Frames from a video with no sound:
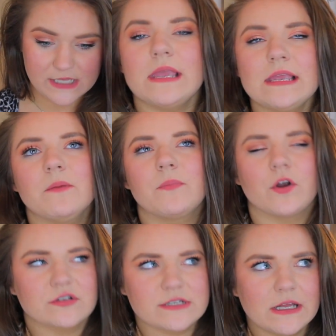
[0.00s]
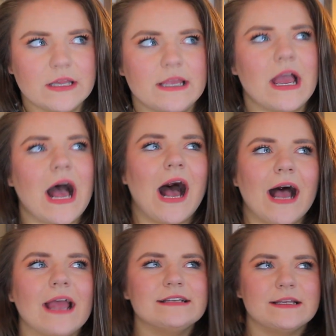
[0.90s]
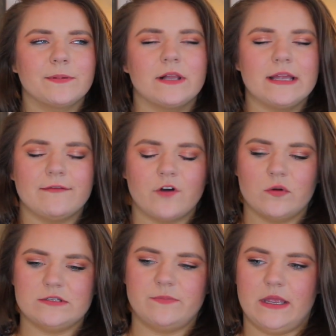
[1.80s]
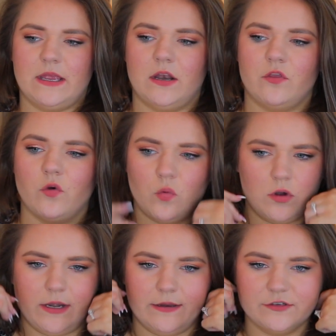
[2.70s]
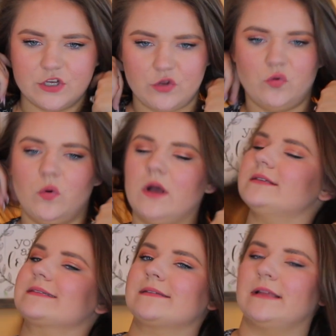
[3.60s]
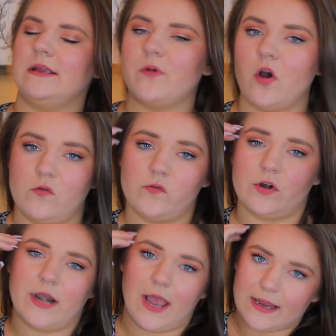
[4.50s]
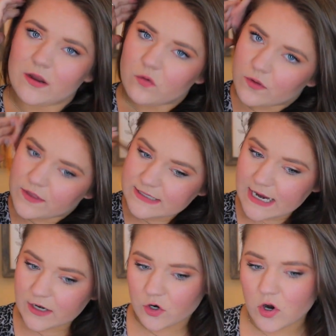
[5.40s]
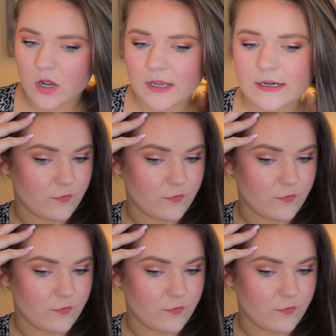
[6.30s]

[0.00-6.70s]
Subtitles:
Me personally, I typically have always been the one to sleep overnight with a tanner on.